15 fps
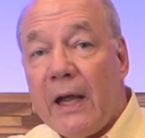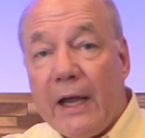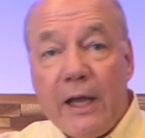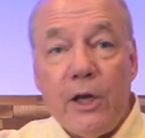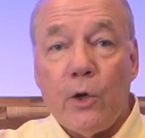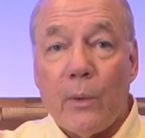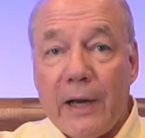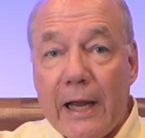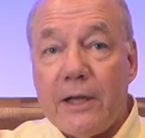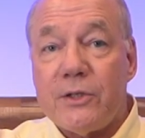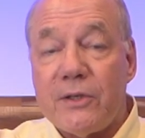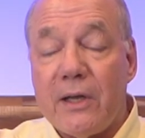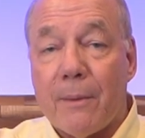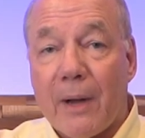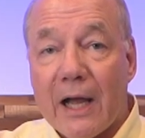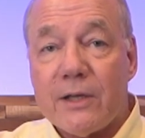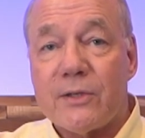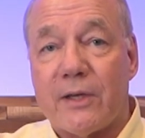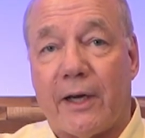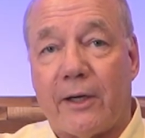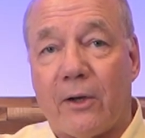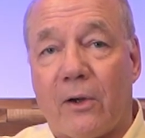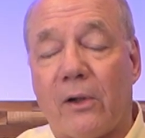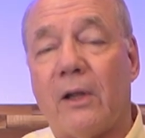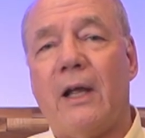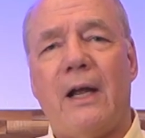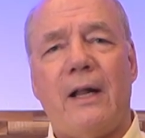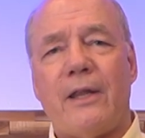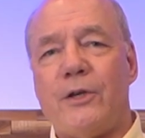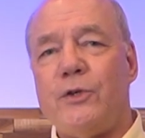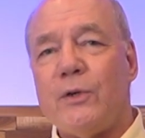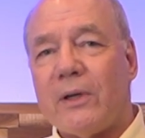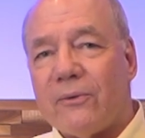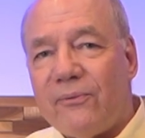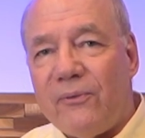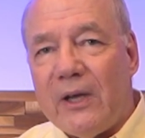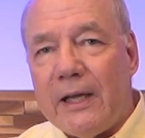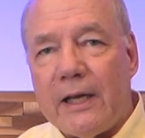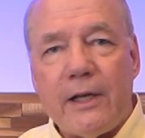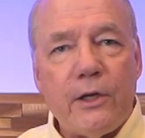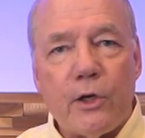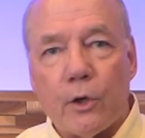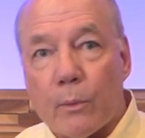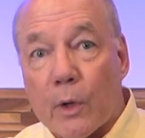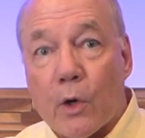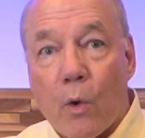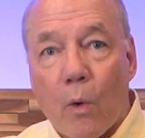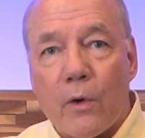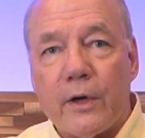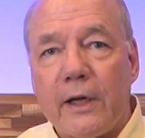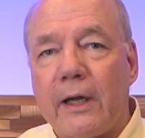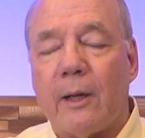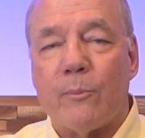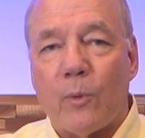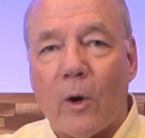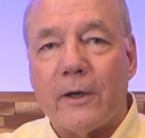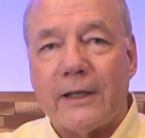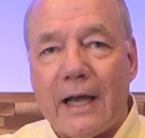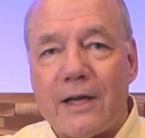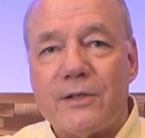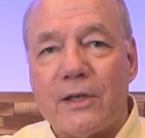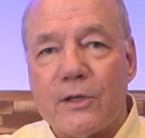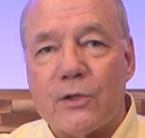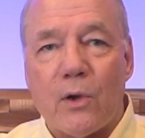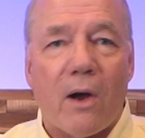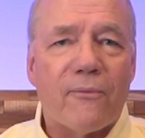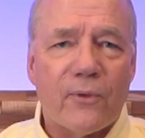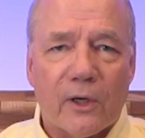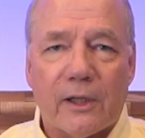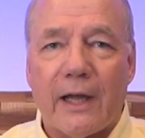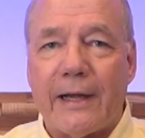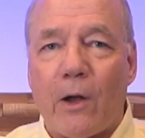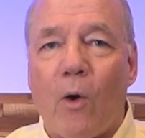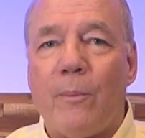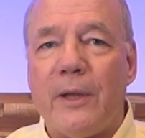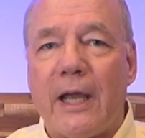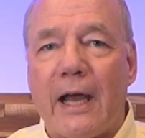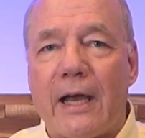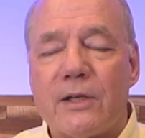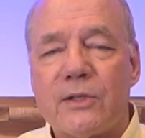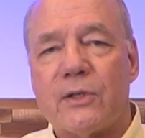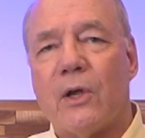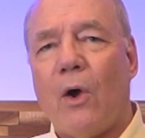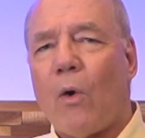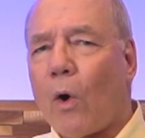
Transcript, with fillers: into an HDMI signal that you can feed into your recording and broadcasting software like OBS